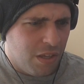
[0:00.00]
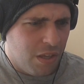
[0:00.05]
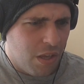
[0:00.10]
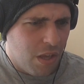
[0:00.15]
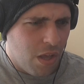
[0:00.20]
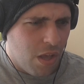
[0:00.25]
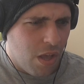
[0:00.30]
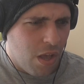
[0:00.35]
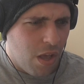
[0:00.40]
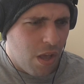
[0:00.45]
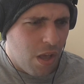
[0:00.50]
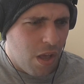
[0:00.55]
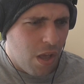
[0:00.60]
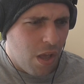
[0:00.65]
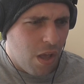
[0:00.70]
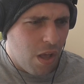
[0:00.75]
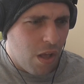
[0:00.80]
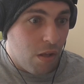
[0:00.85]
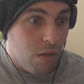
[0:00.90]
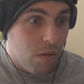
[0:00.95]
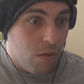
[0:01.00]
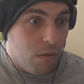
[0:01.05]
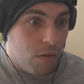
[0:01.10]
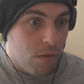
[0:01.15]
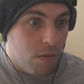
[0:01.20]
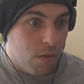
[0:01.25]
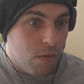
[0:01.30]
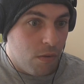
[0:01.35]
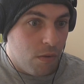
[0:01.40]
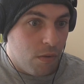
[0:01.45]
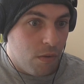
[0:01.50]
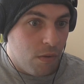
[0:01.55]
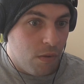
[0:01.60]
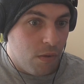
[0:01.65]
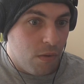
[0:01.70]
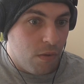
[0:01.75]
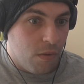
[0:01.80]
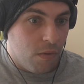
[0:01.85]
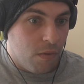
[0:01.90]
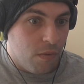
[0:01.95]
And I will show up.
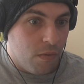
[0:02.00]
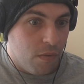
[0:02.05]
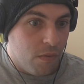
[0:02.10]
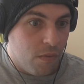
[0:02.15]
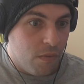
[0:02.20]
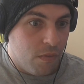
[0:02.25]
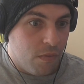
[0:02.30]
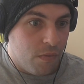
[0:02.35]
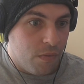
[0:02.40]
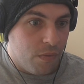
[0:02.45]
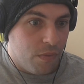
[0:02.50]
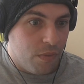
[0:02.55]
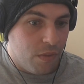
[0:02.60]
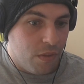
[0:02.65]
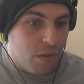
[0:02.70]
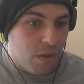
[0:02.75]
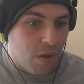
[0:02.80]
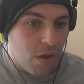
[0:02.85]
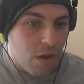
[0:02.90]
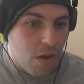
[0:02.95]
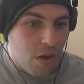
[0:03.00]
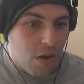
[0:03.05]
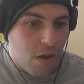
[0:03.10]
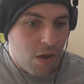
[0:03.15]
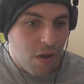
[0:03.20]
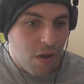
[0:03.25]
Oh!